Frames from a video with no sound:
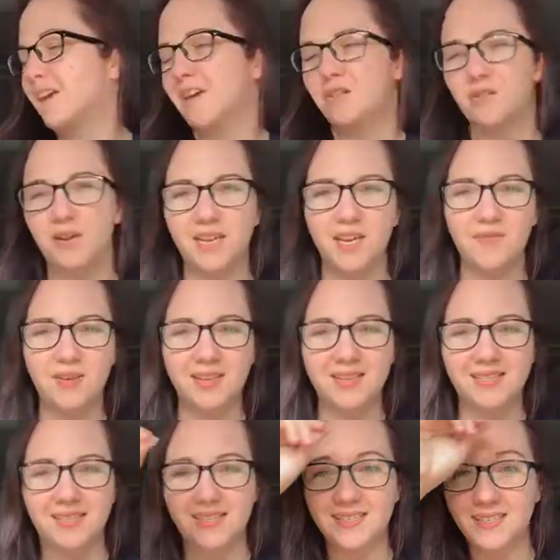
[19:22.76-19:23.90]
I don't know, I think I've got like
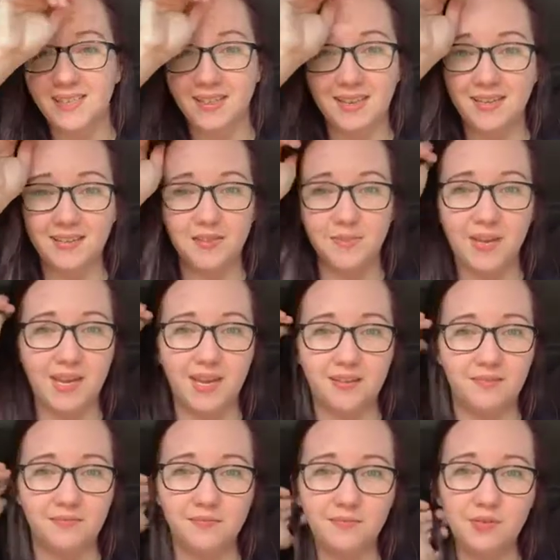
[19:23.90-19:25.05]
60 things
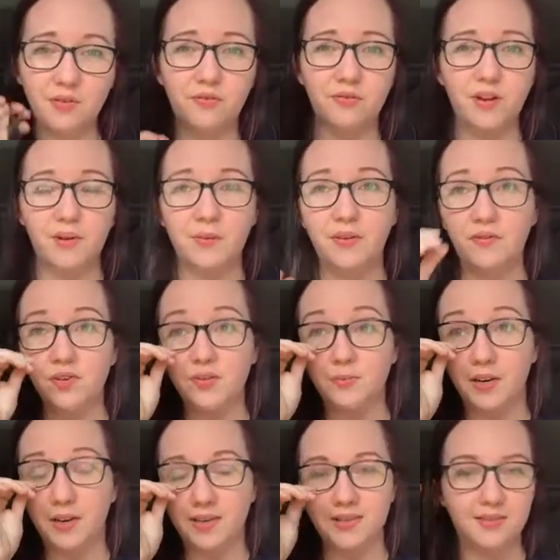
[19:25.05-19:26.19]
made so far. My first
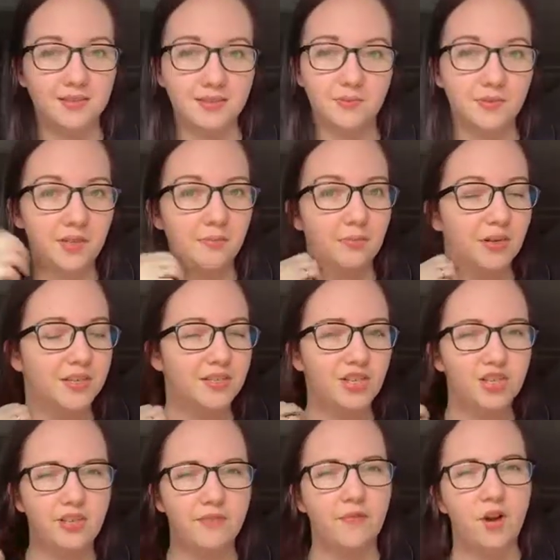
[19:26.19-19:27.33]
market's in September. It's
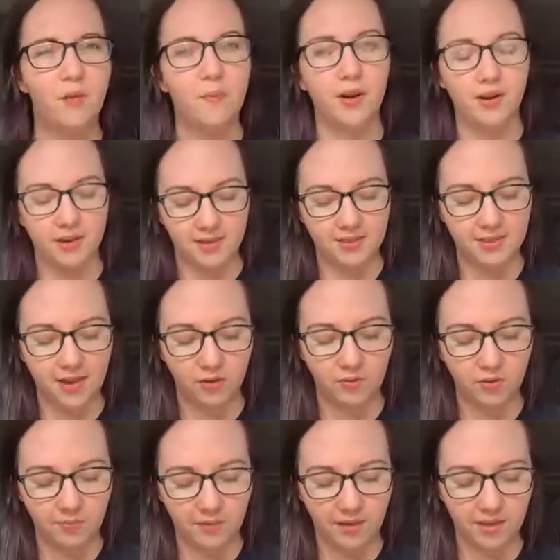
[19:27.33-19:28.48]
just a fall market. It's an
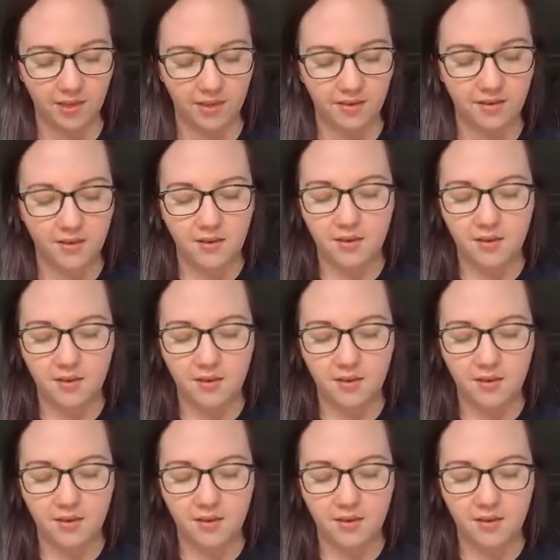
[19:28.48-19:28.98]
outdoor market.